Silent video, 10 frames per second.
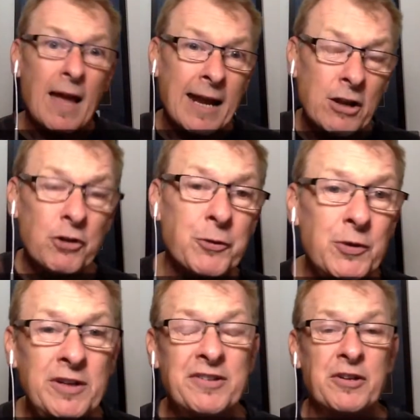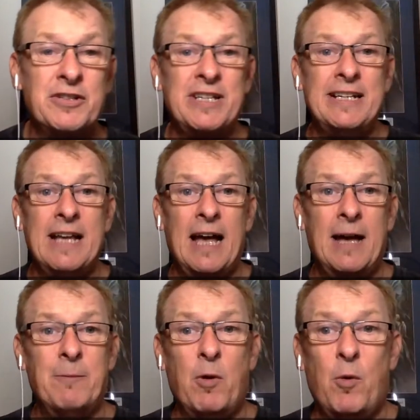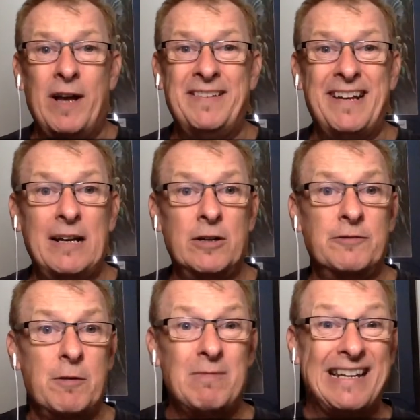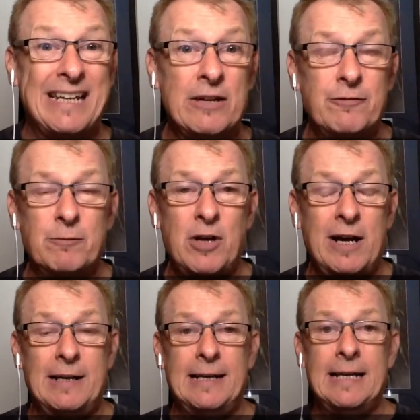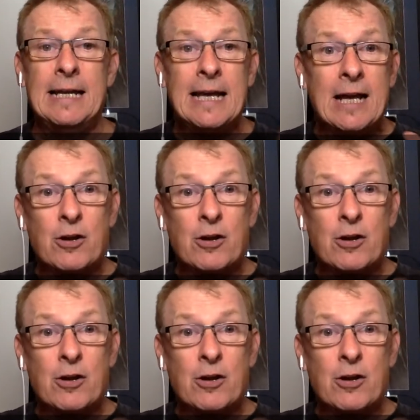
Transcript: I'm going to go through these 13 um, ones that I learned from Leah, from Todd and Leah.